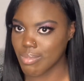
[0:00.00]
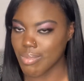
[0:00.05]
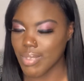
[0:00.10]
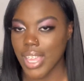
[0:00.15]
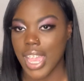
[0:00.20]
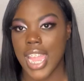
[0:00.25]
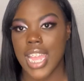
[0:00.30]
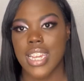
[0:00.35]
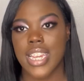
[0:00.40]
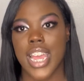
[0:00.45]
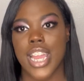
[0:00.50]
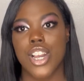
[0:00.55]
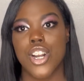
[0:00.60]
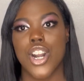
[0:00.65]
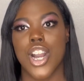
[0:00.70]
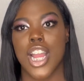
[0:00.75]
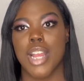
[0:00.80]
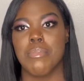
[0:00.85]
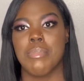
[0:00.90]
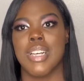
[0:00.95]
Ain't that
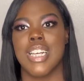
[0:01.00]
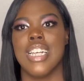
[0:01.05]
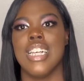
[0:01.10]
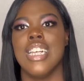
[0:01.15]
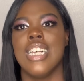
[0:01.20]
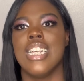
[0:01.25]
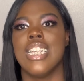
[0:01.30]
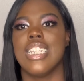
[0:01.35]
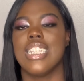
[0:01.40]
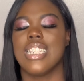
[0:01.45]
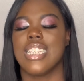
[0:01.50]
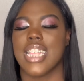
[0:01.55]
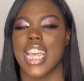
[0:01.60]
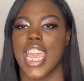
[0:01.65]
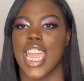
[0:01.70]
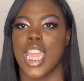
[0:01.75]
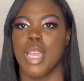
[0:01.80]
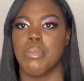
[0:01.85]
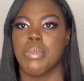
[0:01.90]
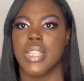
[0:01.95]
karma?
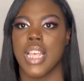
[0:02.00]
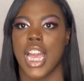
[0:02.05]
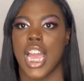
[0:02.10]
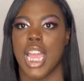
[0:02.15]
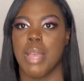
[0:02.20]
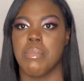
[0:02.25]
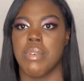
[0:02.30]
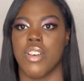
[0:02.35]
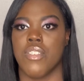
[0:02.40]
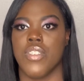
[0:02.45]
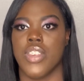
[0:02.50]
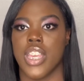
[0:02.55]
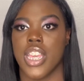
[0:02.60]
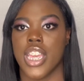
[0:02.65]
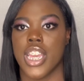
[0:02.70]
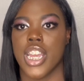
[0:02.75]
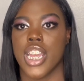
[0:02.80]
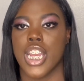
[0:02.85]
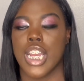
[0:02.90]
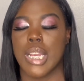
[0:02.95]
Same time of
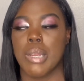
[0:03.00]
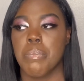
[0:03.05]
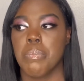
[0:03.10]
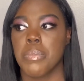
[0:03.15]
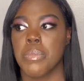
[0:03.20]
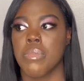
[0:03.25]
year.